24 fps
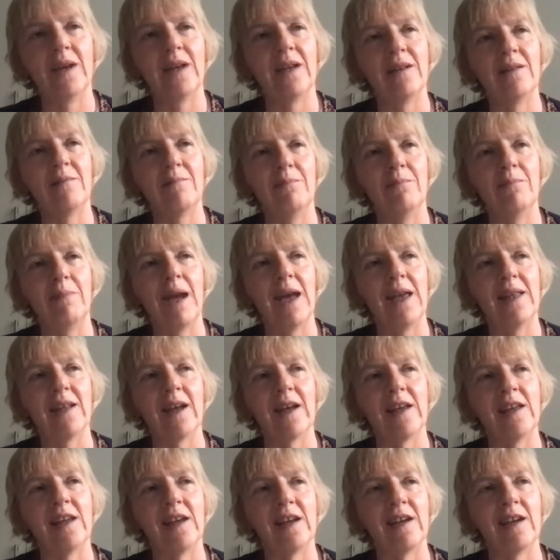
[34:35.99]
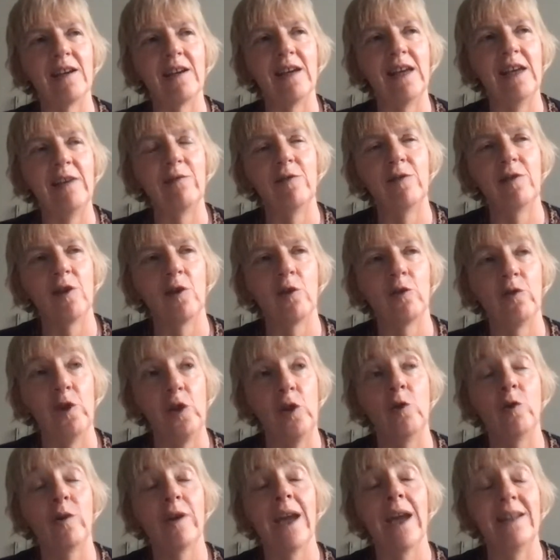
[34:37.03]
in May that year, even though
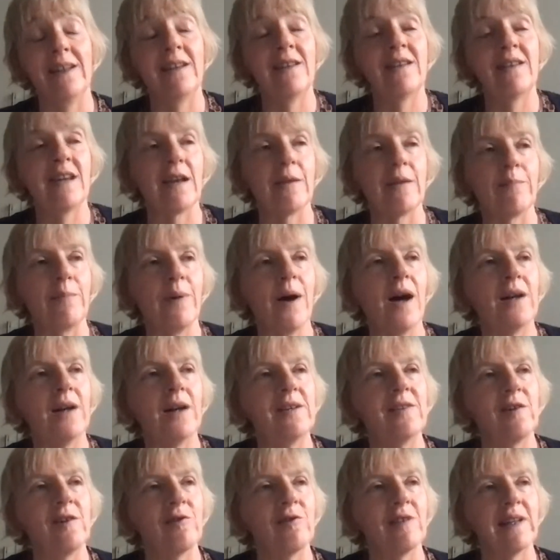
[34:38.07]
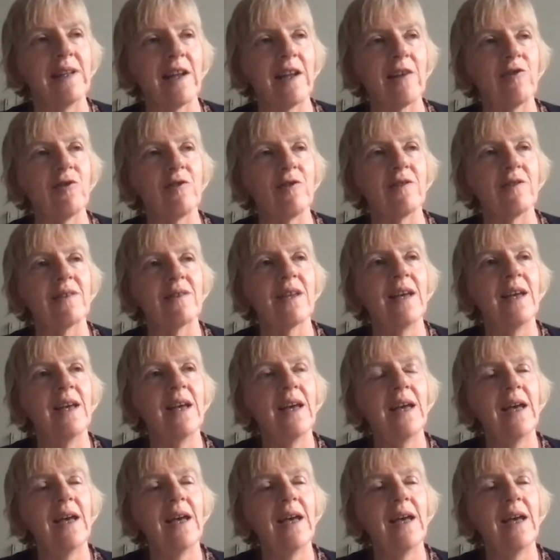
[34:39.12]
the UK did take part in those elections.